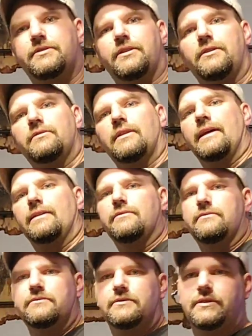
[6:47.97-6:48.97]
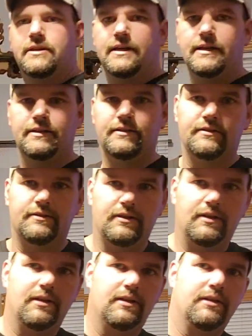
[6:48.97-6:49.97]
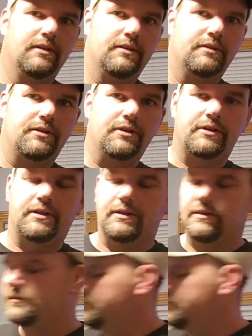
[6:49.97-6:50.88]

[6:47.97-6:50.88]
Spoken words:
So like, okay, cooking,